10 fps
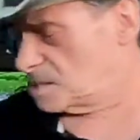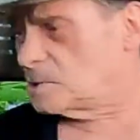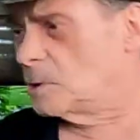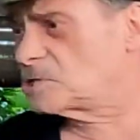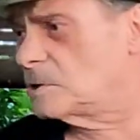
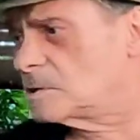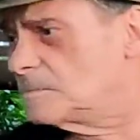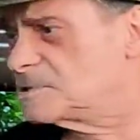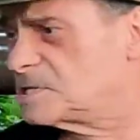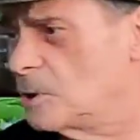
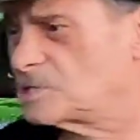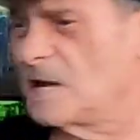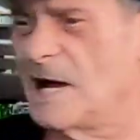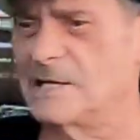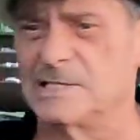
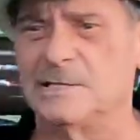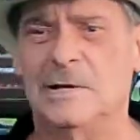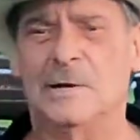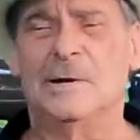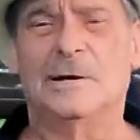Socializing.
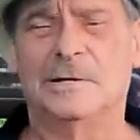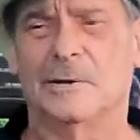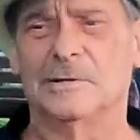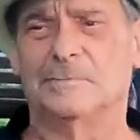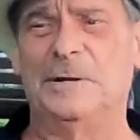
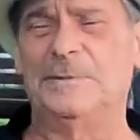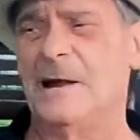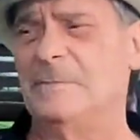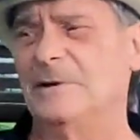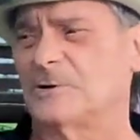People got
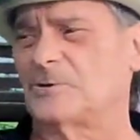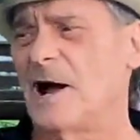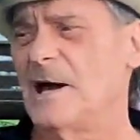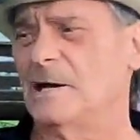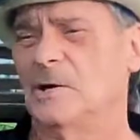to be able to
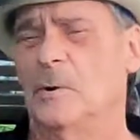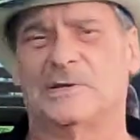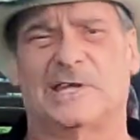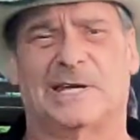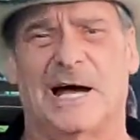try it and know
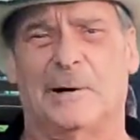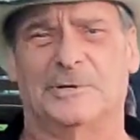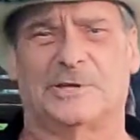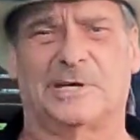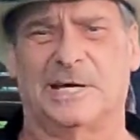what they got,
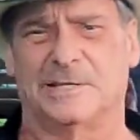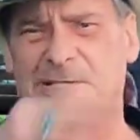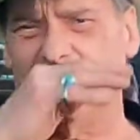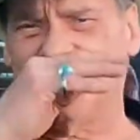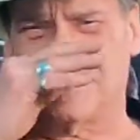what they get. And
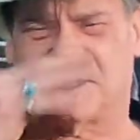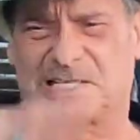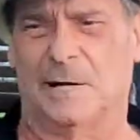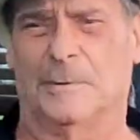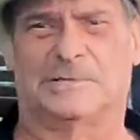you don't just
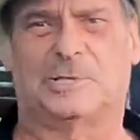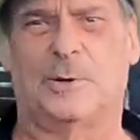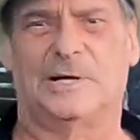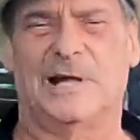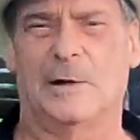sell them a
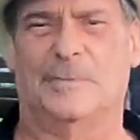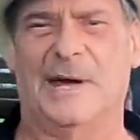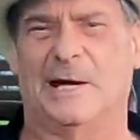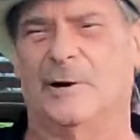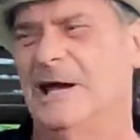$200
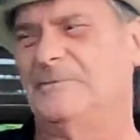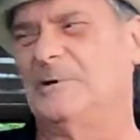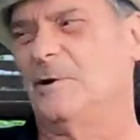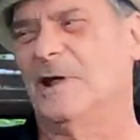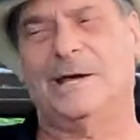bag. And go, hey, if you
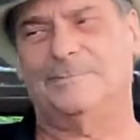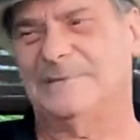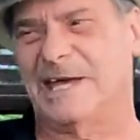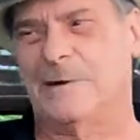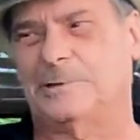don't like it,
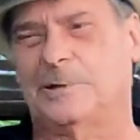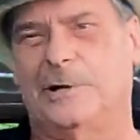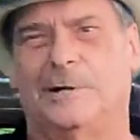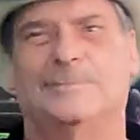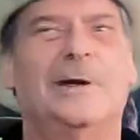you can't return it.